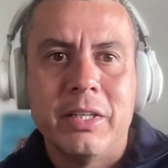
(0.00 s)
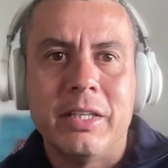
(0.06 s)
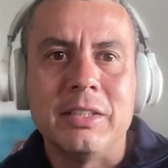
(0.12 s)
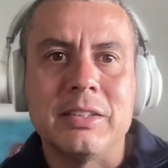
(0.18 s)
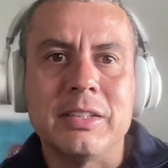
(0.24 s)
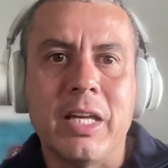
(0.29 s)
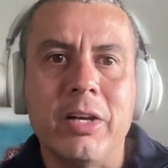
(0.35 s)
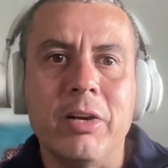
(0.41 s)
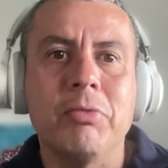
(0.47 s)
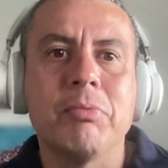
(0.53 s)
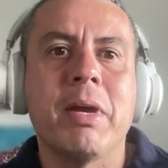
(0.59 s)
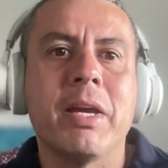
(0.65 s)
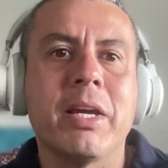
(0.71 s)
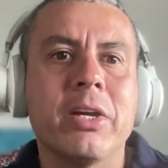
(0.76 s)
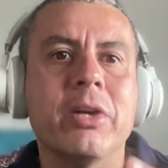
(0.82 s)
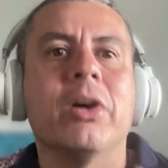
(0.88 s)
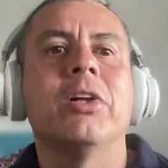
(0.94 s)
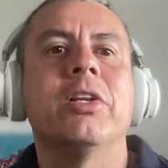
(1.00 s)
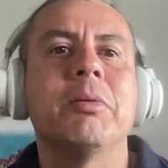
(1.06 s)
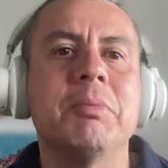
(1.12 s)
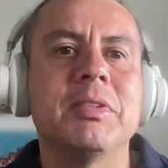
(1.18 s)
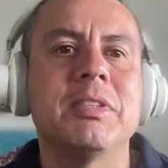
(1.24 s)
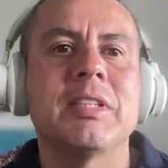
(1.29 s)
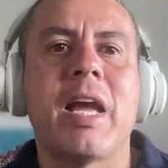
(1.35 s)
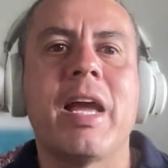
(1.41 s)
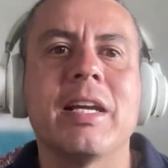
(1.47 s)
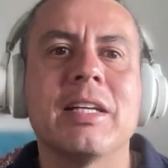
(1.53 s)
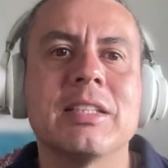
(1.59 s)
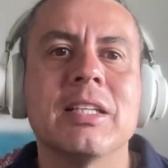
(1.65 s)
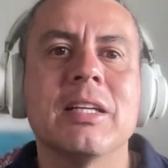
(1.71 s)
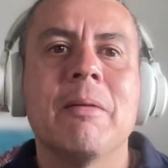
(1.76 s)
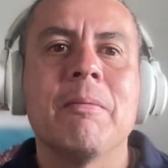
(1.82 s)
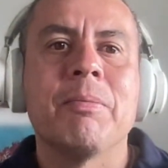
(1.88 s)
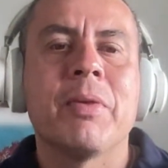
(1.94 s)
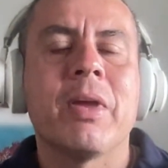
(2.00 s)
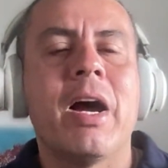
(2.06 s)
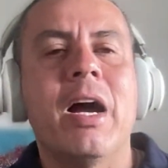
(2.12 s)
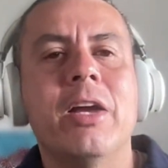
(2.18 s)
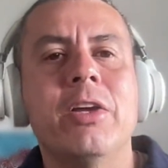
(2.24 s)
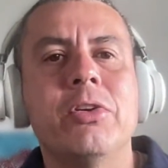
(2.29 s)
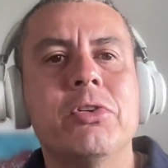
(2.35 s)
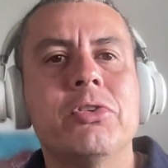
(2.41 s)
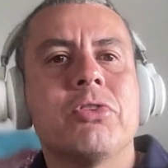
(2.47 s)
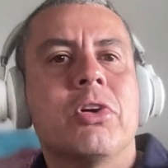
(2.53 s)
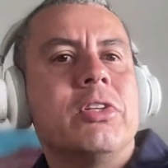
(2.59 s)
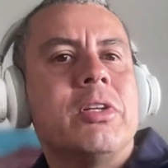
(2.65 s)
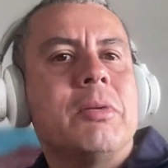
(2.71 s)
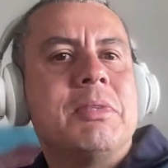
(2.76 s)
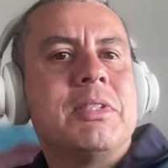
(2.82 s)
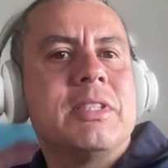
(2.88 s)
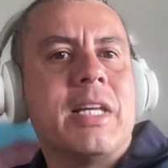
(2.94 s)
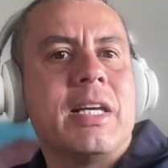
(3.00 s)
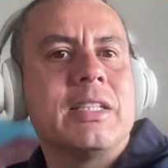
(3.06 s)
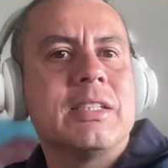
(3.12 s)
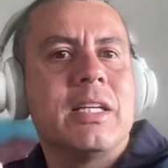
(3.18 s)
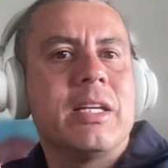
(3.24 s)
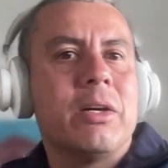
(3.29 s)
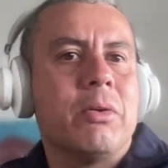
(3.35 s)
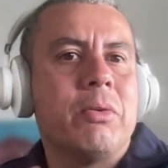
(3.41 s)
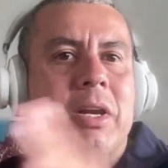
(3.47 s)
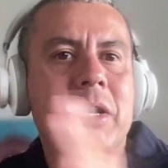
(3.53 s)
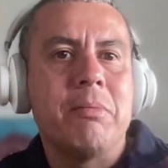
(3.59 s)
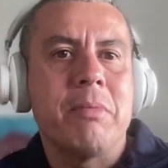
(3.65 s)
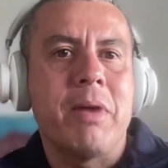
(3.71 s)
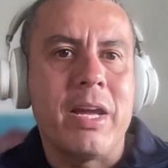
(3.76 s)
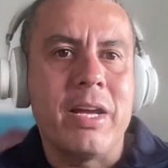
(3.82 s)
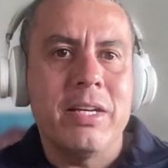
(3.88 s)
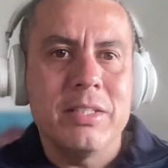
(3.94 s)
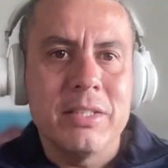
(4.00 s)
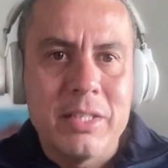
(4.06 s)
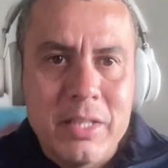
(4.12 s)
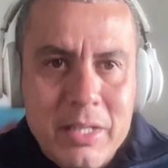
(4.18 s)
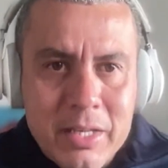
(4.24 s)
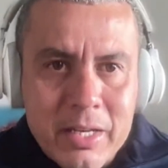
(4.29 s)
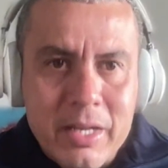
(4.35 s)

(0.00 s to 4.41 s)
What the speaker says: Instead of making all the mistakes, I use all the mistakes that are already made,